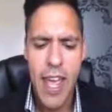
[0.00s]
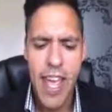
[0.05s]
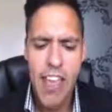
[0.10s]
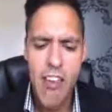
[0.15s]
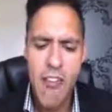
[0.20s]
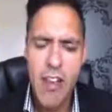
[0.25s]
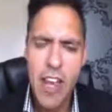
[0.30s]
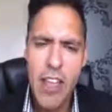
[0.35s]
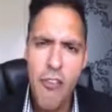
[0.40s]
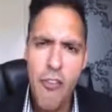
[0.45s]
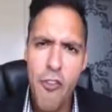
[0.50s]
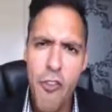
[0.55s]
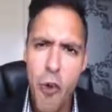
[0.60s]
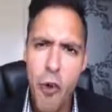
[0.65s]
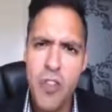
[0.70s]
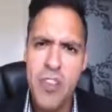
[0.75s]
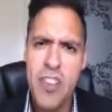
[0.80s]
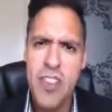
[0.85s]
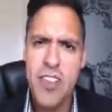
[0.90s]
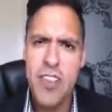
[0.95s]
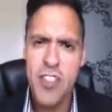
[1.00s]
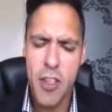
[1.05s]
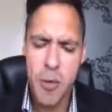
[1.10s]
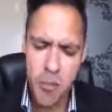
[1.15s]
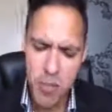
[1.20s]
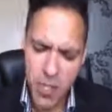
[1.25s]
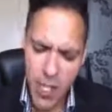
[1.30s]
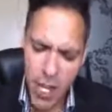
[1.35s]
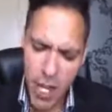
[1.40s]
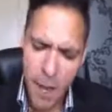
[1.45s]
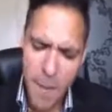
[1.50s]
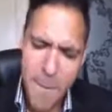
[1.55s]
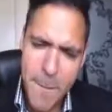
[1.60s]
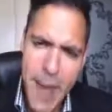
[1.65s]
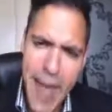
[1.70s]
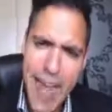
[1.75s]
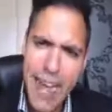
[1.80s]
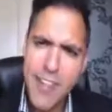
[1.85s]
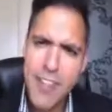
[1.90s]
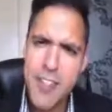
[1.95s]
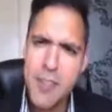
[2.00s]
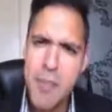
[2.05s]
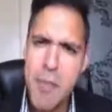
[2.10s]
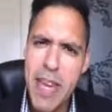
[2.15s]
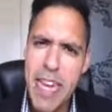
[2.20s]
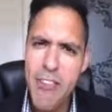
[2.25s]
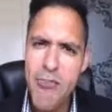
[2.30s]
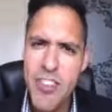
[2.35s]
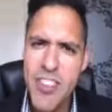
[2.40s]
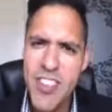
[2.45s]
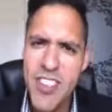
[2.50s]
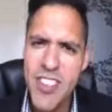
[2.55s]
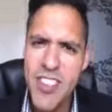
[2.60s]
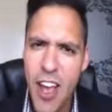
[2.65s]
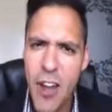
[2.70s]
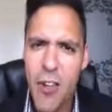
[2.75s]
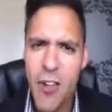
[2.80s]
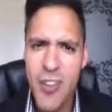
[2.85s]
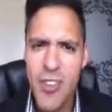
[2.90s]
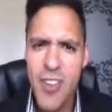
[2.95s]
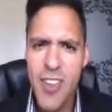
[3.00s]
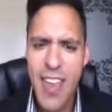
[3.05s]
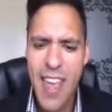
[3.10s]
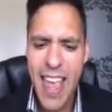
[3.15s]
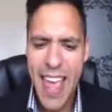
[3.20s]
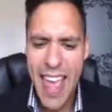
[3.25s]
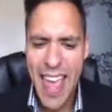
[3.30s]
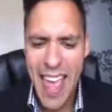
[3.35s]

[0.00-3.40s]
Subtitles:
it really forces them to compact as many results